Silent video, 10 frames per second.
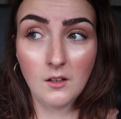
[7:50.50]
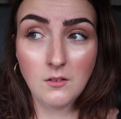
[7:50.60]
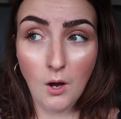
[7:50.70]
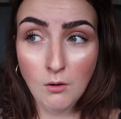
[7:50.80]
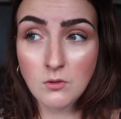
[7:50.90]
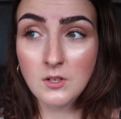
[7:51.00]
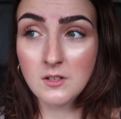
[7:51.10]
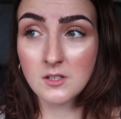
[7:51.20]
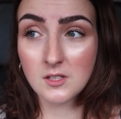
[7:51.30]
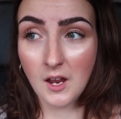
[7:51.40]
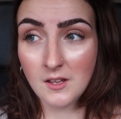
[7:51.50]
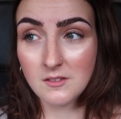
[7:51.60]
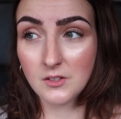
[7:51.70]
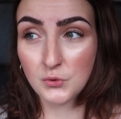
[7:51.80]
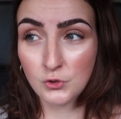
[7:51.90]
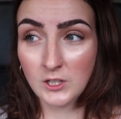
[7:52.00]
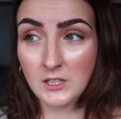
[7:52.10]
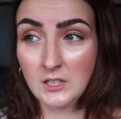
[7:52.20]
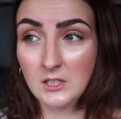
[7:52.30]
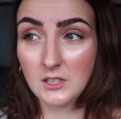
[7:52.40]
The only scent that
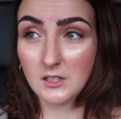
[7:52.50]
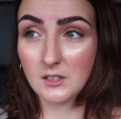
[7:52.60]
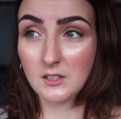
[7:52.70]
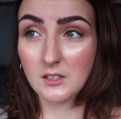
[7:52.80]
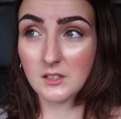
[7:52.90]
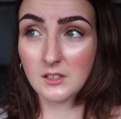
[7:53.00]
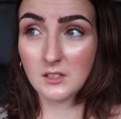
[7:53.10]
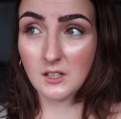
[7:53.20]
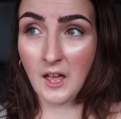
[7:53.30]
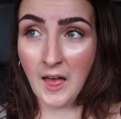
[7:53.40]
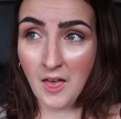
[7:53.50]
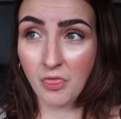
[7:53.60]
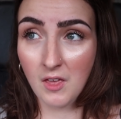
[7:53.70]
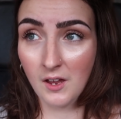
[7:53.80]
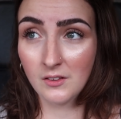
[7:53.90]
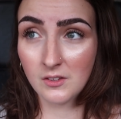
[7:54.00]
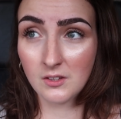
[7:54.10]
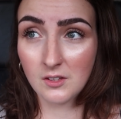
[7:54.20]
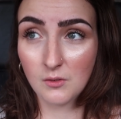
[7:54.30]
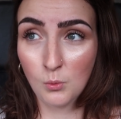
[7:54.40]
really had that
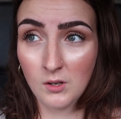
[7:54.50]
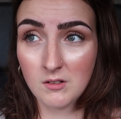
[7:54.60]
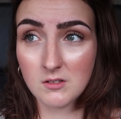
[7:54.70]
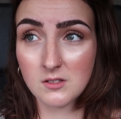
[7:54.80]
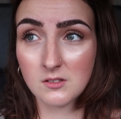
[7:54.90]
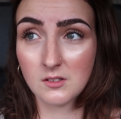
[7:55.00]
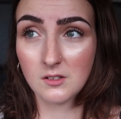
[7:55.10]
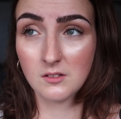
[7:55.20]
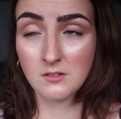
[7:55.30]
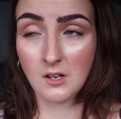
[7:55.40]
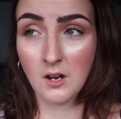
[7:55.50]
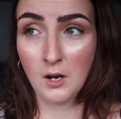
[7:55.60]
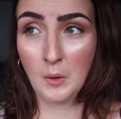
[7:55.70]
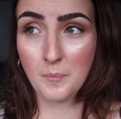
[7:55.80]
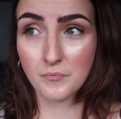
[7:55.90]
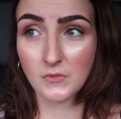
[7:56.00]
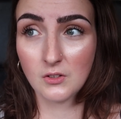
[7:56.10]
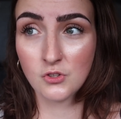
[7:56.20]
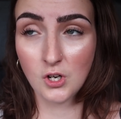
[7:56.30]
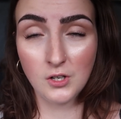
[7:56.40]
was the
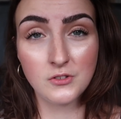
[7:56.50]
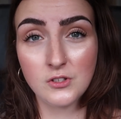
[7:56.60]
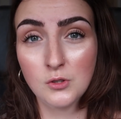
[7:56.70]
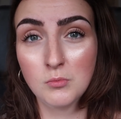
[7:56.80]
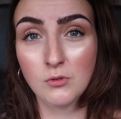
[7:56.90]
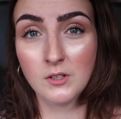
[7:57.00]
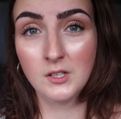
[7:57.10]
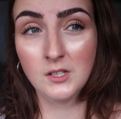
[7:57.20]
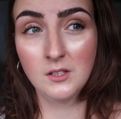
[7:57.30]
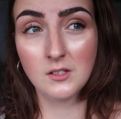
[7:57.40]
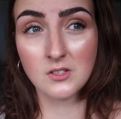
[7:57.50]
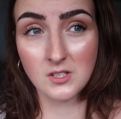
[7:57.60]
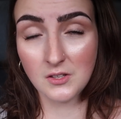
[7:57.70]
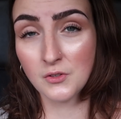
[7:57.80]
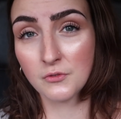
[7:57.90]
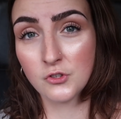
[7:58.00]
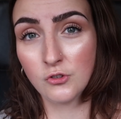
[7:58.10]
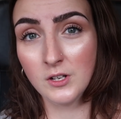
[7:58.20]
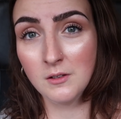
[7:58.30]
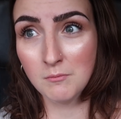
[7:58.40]
Charlotte Tilbury Scent of a
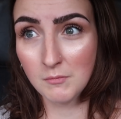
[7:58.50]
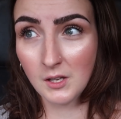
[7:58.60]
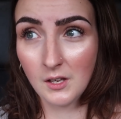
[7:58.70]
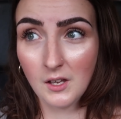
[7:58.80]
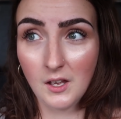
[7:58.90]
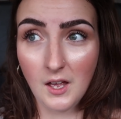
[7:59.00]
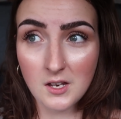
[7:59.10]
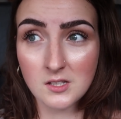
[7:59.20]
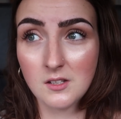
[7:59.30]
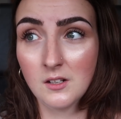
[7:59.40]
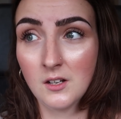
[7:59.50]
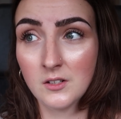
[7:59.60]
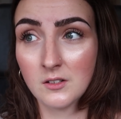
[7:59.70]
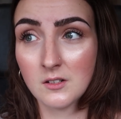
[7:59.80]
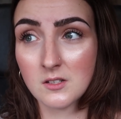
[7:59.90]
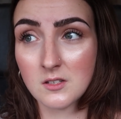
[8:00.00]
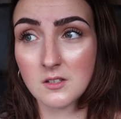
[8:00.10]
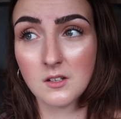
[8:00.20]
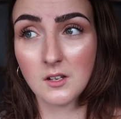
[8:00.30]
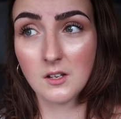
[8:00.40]
Dream, Estee
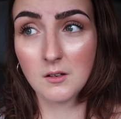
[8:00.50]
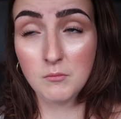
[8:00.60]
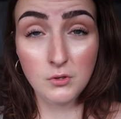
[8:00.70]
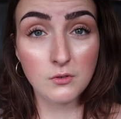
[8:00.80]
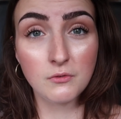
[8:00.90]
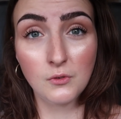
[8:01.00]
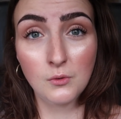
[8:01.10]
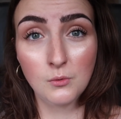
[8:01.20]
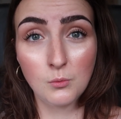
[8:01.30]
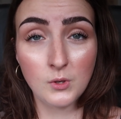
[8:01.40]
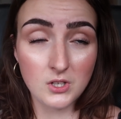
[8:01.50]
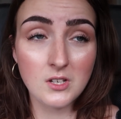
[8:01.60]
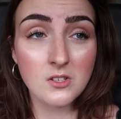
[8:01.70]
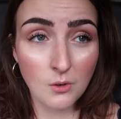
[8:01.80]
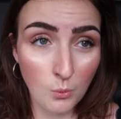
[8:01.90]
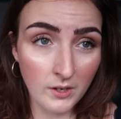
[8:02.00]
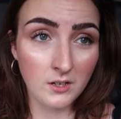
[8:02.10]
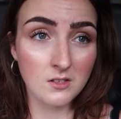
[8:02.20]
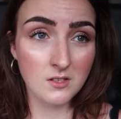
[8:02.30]
Lauder's Beautiful, which is a wedding